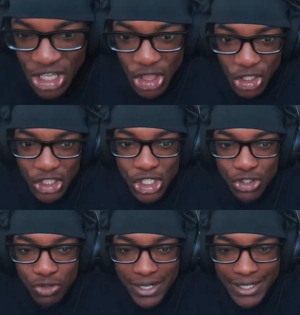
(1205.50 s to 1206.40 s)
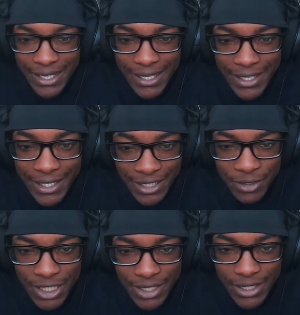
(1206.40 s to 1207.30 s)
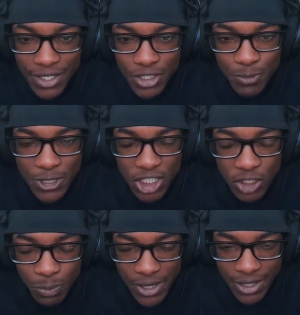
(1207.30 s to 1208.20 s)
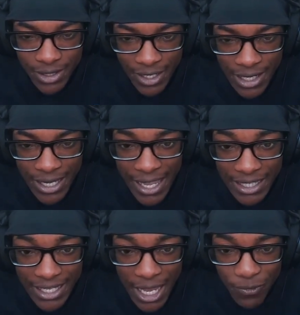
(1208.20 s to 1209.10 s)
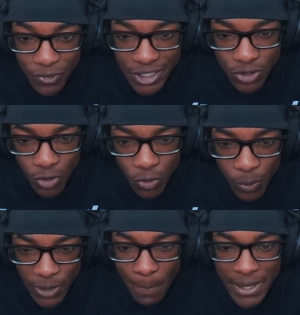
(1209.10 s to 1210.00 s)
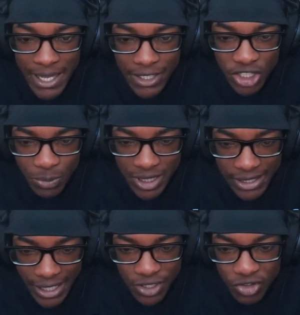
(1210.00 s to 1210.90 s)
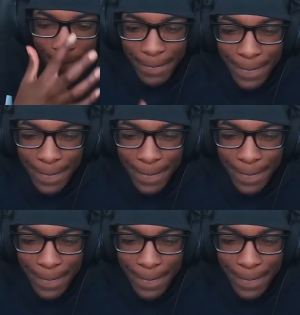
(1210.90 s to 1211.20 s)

the straight heat. Niggas has been spitting in every song. The beat has just been dangerous.